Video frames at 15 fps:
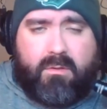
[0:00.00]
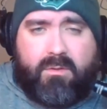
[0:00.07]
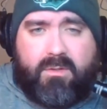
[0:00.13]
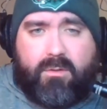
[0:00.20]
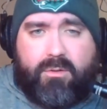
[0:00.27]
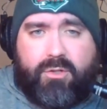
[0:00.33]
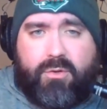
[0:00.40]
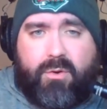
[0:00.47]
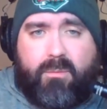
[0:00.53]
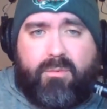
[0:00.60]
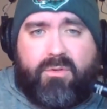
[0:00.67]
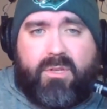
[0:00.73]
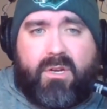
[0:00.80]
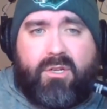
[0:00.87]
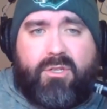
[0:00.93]
So shooting
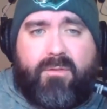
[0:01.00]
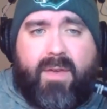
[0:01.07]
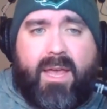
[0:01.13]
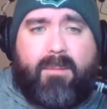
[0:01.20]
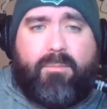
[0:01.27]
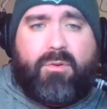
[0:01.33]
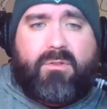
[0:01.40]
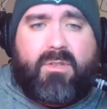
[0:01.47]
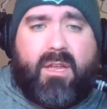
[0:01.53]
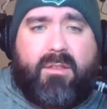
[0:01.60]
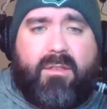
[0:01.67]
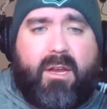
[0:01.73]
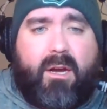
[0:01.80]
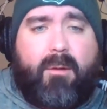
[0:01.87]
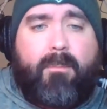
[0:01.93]
percentage of 8%
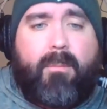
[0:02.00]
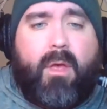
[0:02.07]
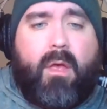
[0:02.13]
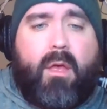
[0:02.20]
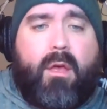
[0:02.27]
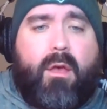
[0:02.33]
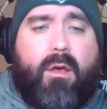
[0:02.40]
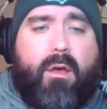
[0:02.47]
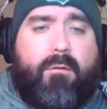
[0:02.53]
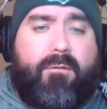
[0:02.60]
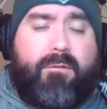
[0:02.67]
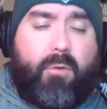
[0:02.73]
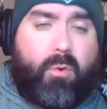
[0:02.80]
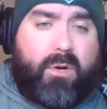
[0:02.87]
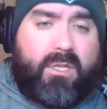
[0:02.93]
there.
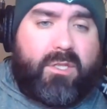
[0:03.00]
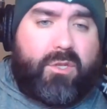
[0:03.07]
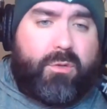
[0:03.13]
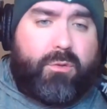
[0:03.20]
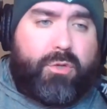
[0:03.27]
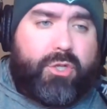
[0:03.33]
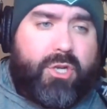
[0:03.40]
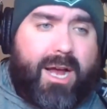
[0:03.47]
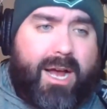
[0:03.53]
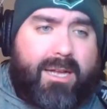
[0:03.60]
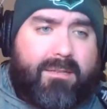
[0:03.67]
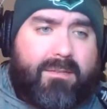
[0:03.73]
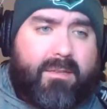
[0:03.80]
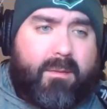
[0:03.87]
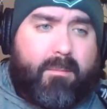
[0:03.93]
42
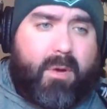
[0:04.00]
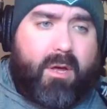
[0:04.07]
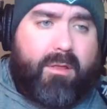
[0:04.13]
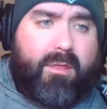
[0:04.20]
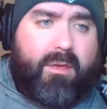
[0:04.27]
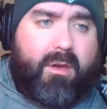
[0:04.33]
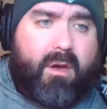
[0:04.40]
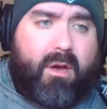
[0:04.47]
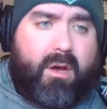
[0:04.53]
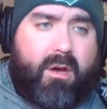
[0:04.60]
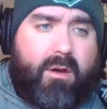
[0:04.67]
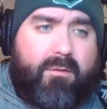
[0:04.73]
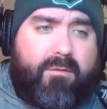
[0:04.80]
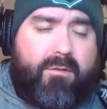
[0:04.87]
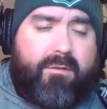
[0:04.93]
shots in the month
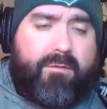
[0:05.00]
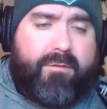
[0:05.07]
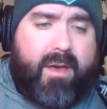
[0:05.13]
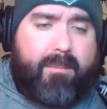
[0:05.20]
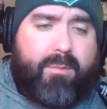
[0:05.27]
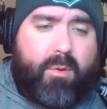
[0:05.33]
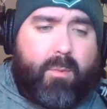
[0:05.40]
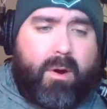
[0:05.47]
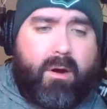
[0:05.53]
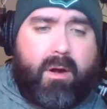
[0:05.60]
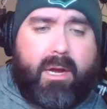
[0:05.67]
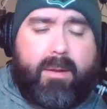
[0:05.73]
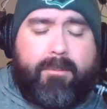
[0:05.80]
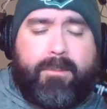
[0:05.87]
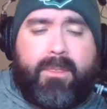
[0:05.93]
of
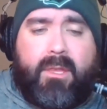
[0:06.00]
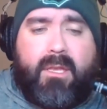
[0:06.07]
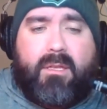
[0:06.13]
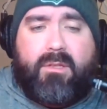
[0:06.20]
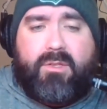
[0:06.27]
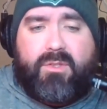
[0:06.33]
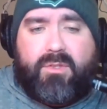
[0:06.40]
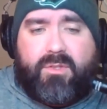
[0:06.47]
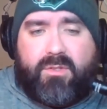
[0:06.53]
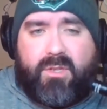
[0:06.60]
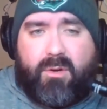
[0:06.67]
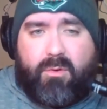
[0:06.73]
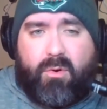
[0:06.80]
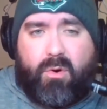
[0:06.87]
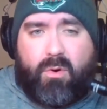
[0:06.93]
February,
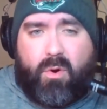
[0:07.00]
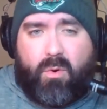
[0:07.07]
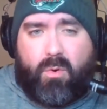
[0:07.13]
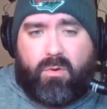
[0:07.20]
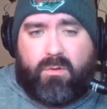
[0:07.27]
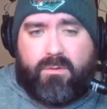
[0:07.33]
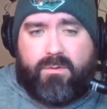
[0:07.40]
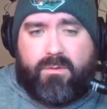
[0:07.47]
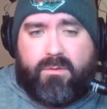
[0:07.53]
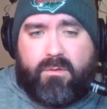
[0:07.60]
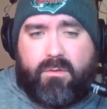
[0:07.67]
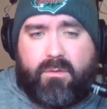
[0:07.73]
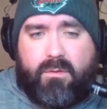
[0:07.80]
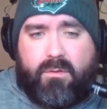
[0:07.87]
0 goals.